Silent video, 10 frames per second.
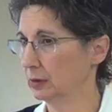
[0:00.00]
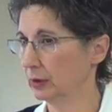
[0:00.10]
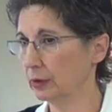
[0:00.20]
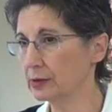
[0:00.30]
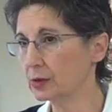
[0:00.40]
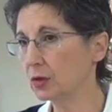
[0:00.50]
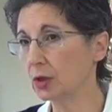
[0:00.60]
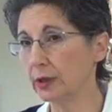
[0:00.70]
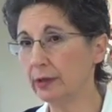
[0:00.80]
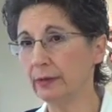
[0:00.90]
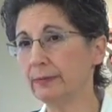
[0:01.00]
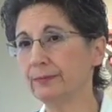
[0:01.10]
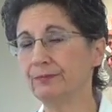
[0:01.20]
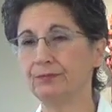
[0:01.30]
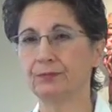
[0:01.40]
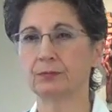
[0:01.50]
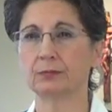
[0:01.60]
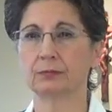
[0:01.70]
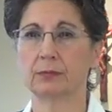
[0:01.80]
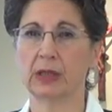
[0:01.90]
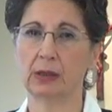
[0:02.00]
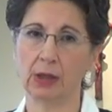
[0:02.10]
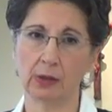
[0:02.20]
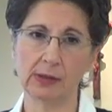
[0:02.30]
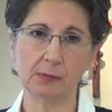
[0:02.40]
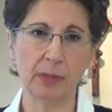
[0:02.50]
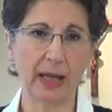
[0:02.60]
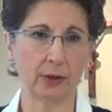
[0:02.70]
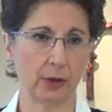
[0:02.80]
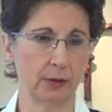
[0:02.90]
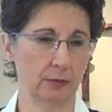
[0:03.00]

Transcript: There is good and there is better.